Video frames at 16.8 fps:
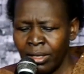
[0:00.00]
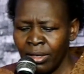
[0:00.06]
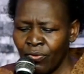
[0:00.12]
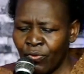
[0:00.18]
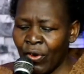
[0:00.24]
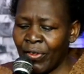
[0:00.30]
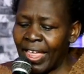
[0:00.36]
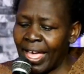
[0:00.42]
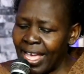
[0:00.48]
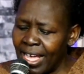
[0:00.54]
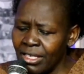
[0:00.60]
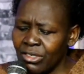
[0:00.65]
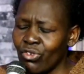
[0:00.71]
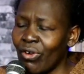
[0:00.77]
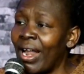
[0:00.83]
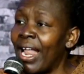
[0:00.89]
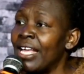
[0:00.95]
For the
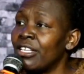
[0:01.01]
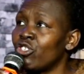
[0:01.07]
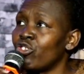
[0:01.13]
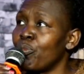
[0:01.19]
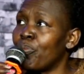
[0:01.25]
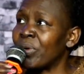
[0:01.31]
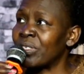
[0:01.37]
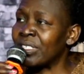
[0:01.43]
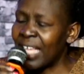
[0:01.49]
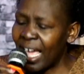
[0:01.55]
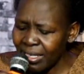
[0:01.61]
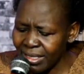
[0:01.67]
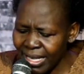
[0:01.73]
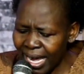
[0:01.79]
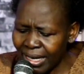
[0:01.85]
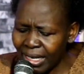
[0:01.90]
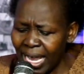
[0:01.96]
Israelites to possess
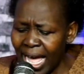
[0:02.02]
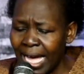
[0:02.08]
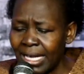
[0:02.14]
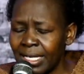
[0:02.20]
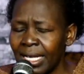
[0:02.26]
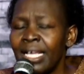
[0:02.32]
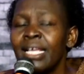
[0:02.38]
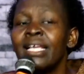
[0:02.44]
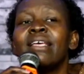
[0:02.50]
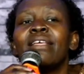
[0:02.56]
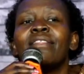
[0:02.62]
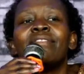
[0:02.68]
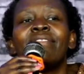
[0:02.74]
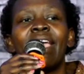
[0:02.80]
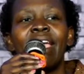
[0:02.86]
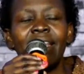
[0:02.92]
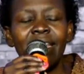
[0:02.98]
that land,
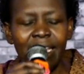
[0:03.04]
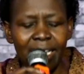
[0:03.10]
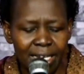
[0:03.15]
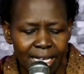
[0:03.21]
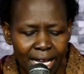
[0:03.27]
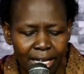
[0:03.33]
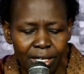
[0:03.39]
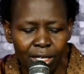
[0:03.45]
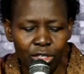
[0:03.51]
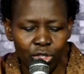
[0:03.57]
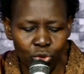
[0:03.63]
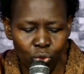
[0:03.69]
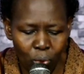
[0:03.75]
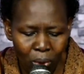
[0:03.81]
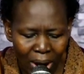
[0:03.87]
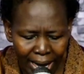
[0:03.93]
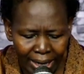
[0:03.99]
they needed to
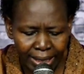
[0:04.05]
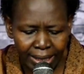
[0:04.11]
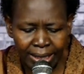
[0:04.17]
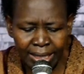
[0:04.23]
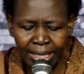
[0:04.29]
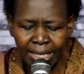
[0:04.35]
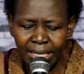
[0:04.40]
work.